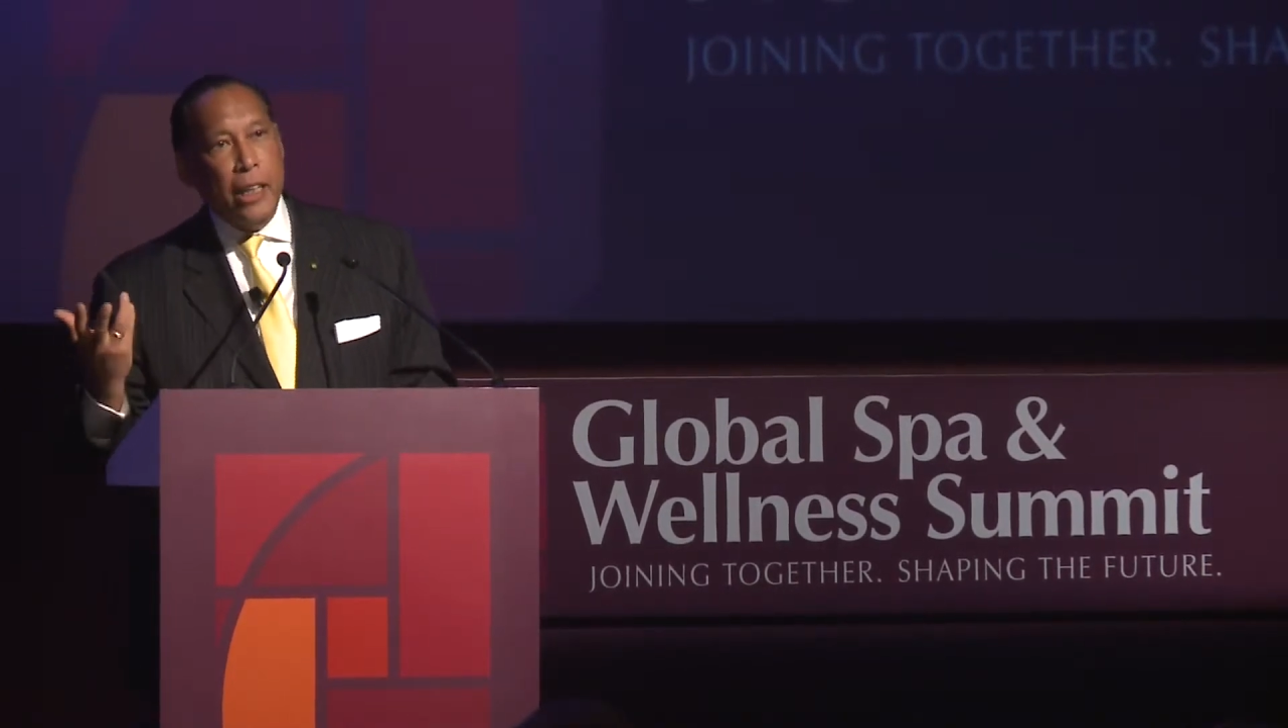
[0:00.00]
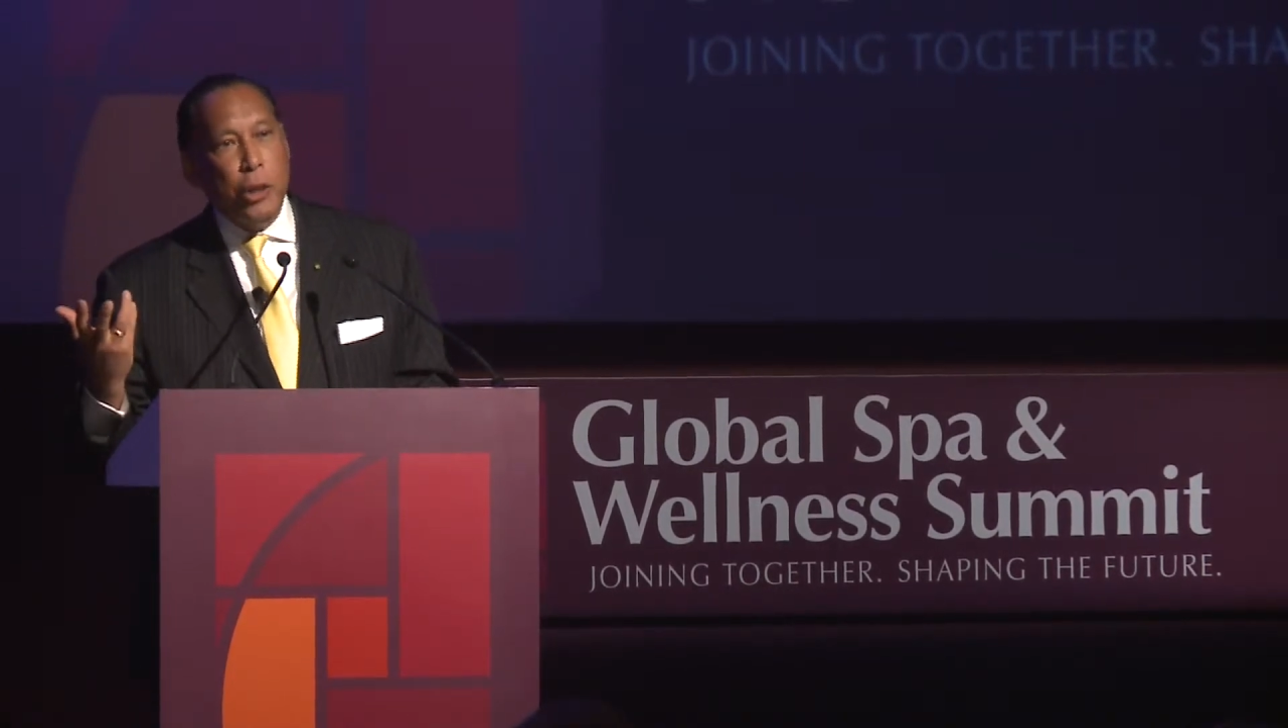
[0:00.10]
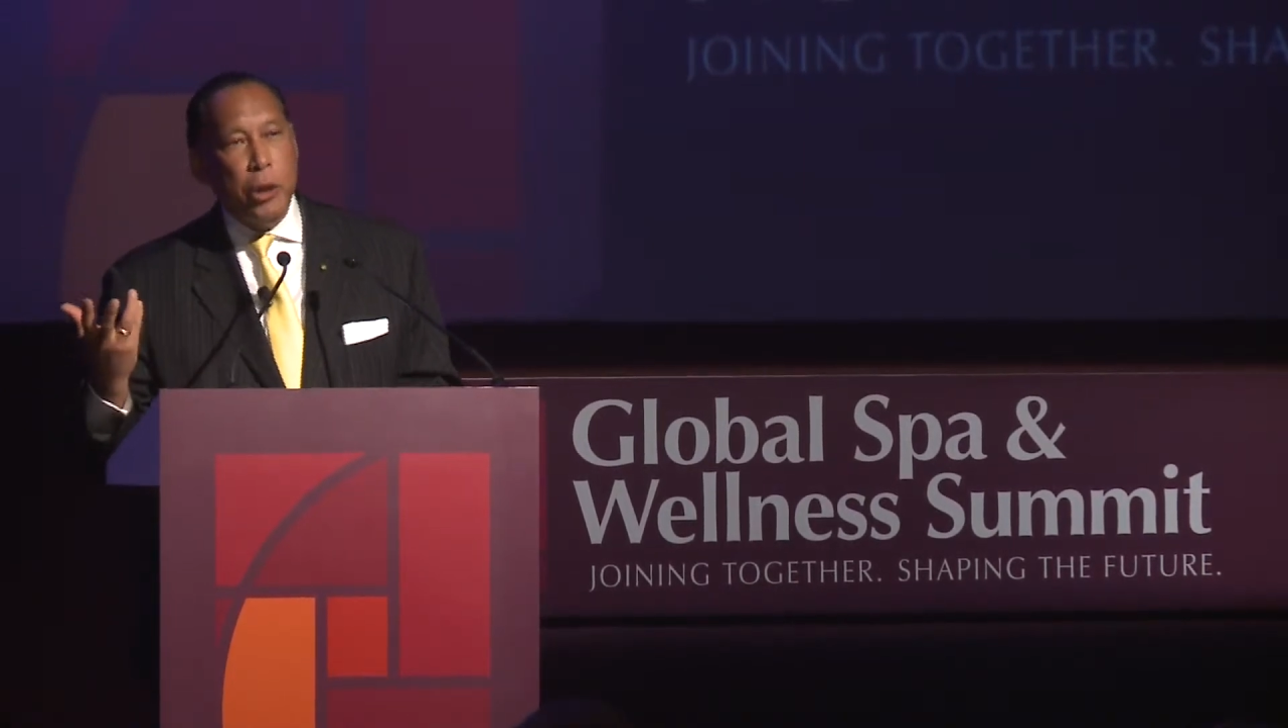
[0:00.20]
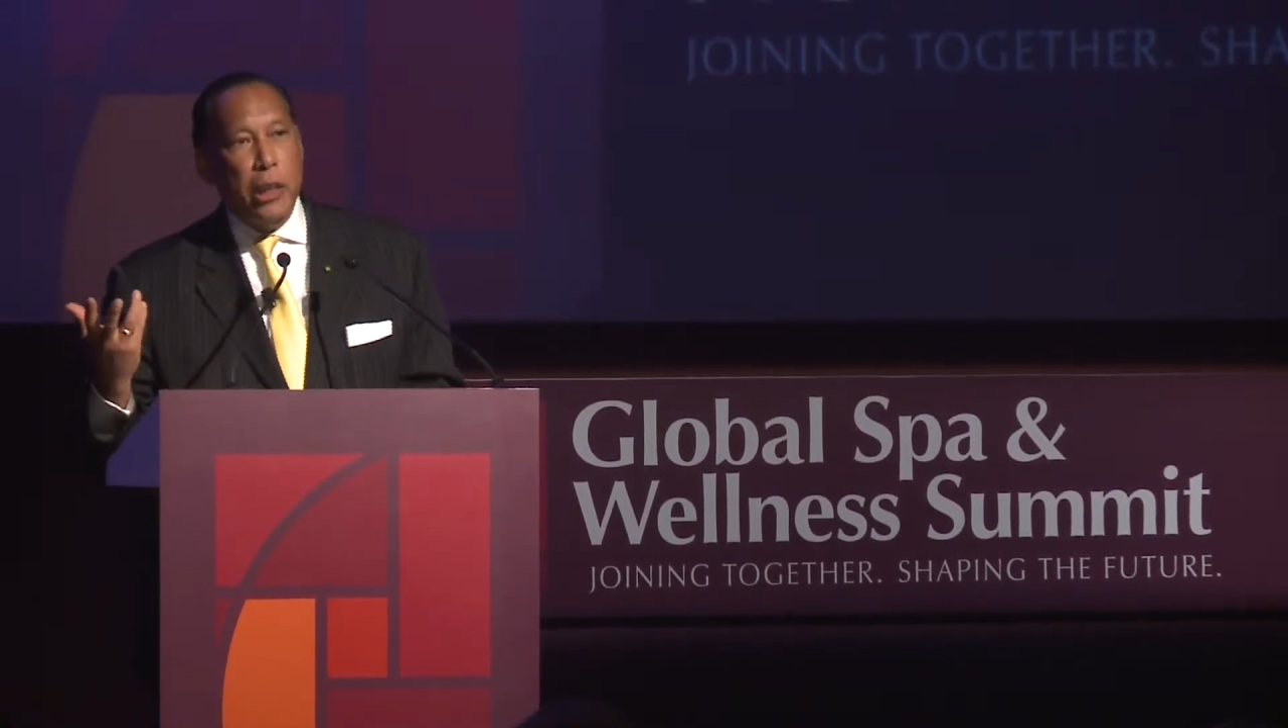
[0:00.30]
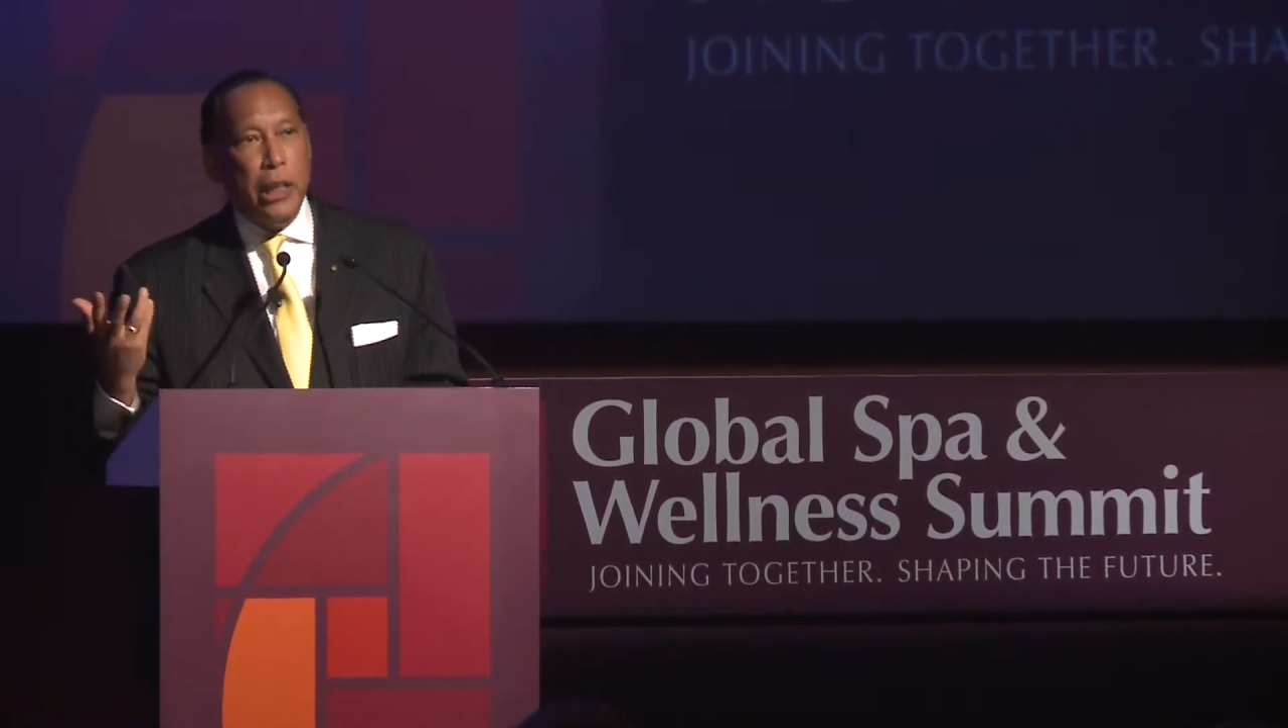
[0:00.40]

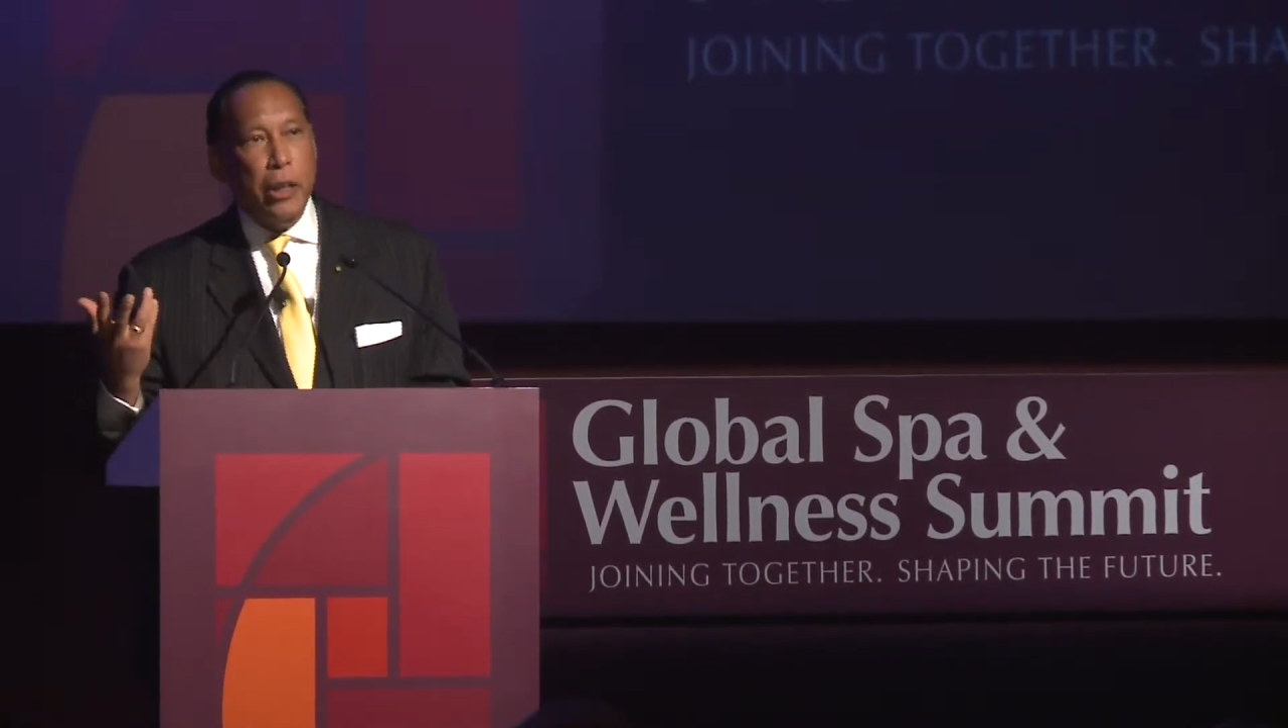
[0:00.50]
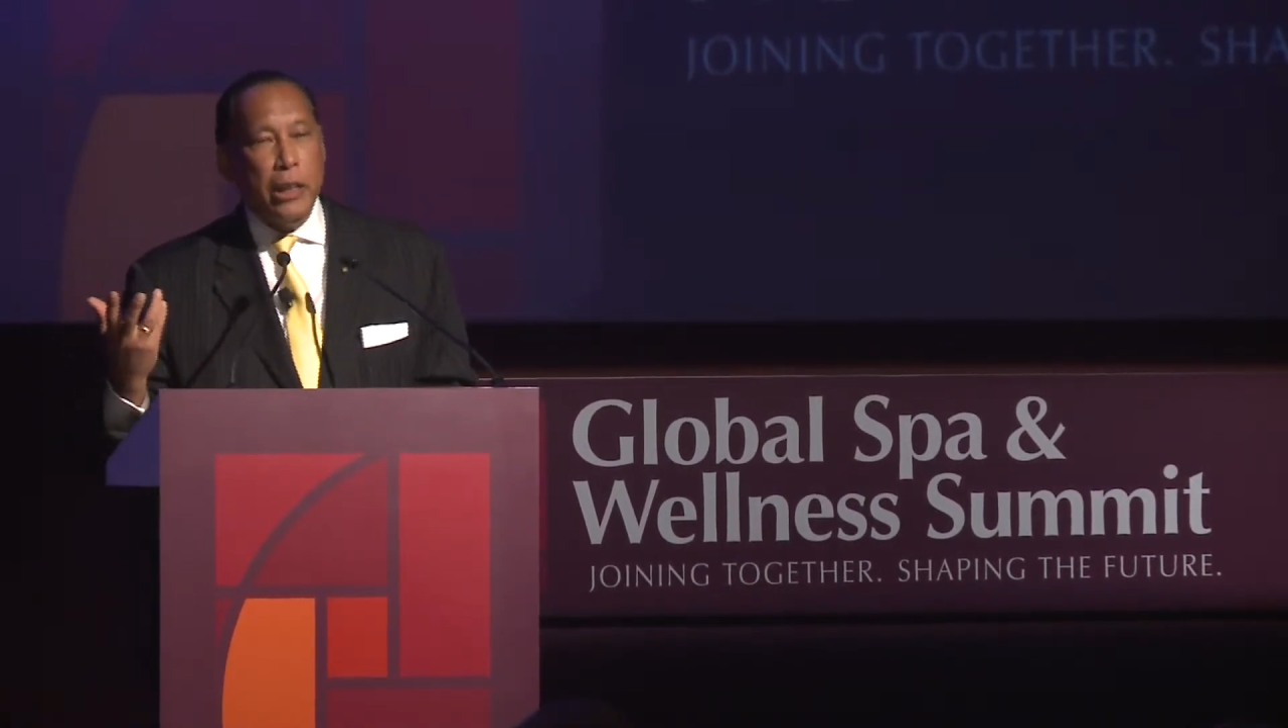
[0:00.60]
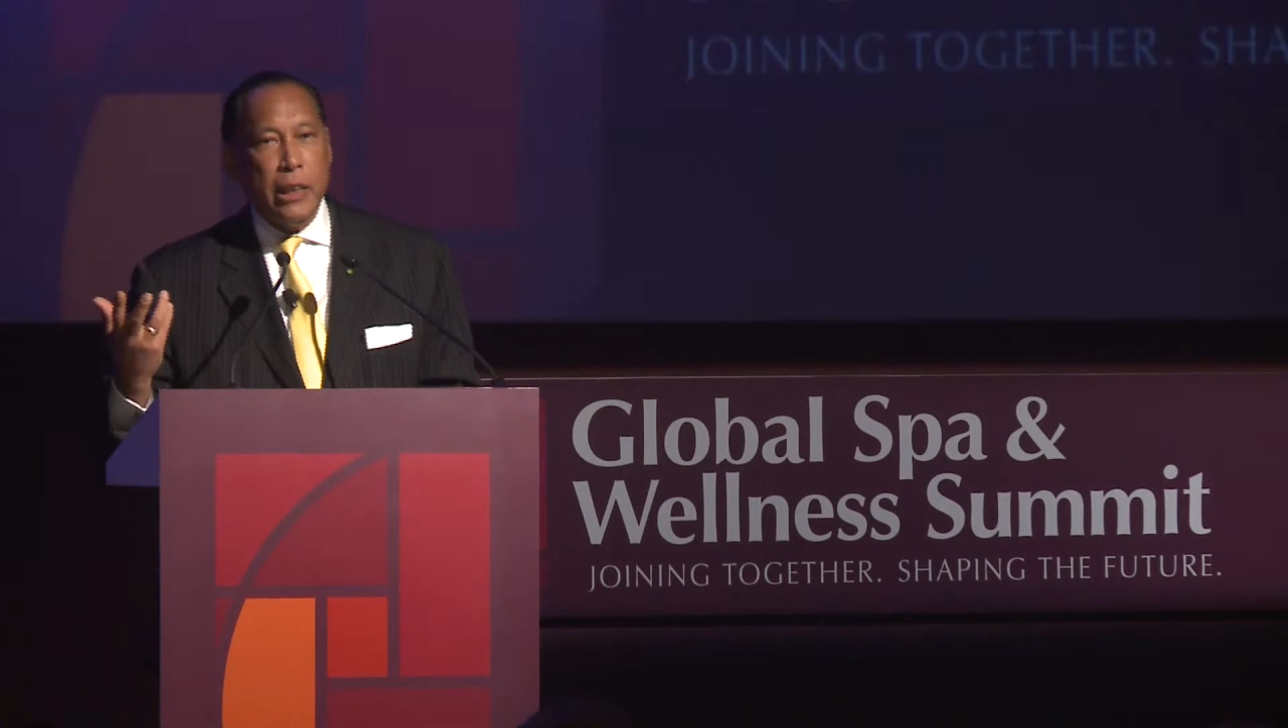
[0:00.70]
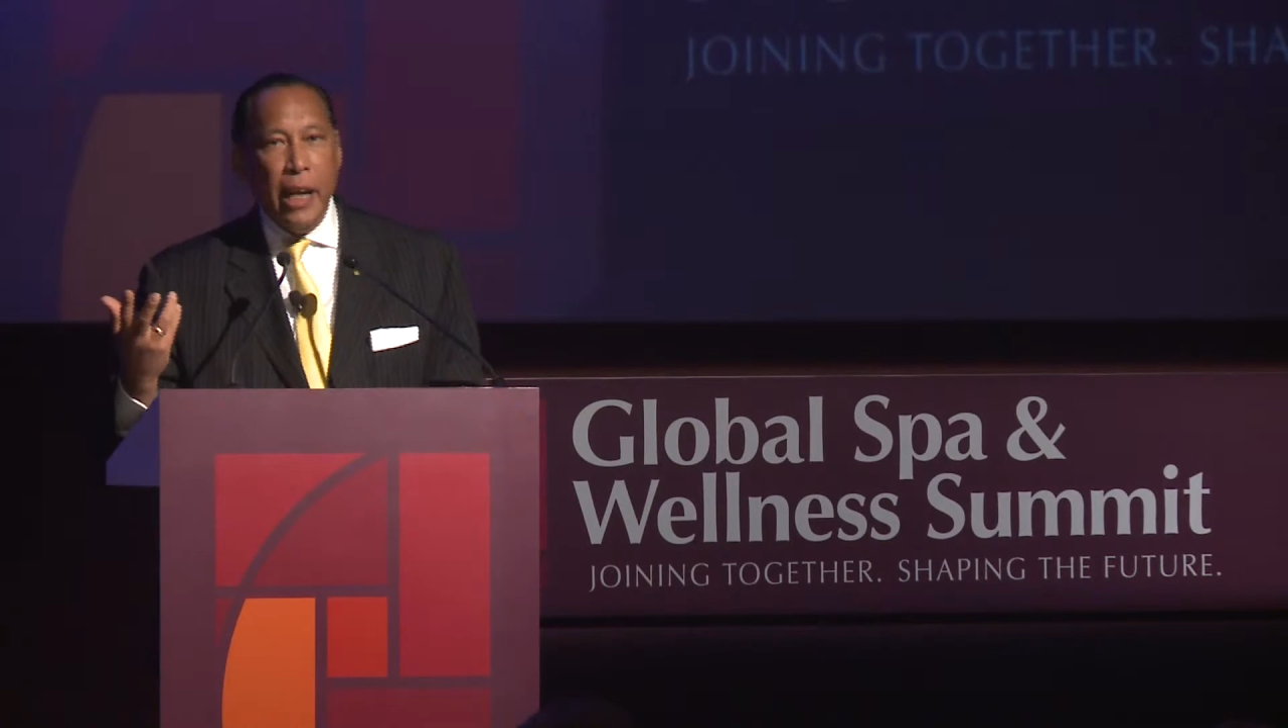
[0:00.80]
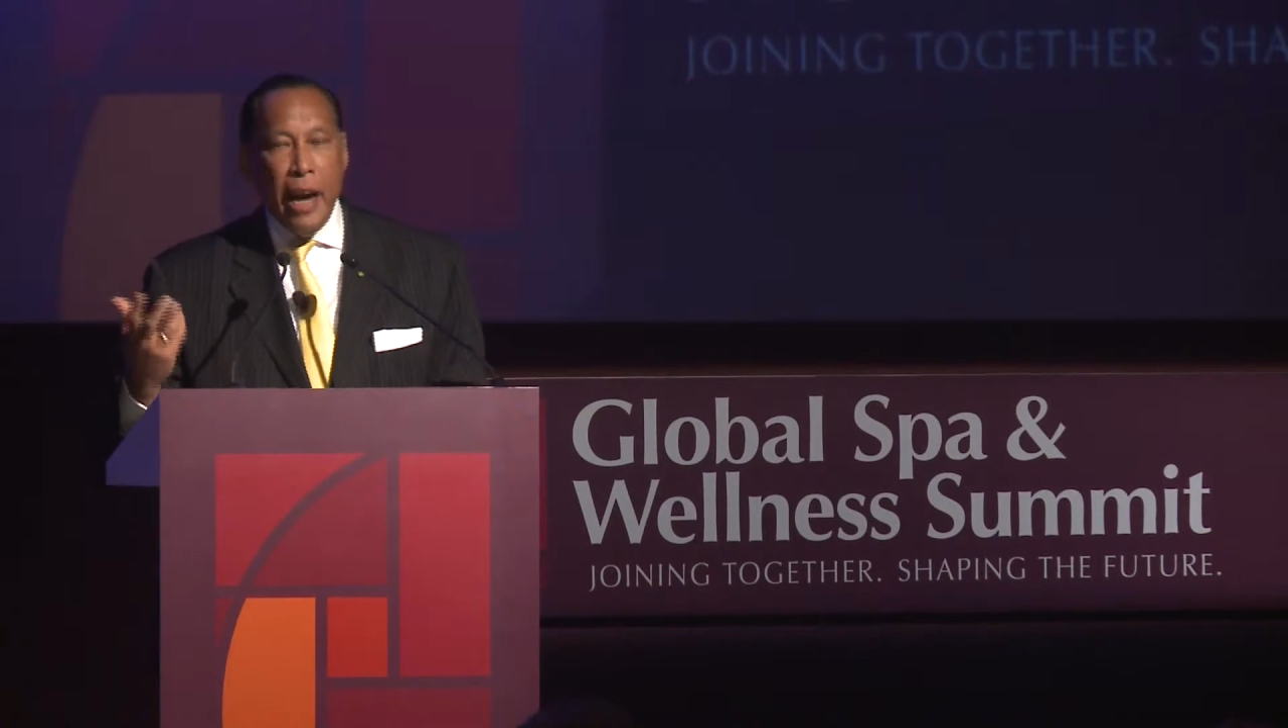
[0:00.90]
100 years.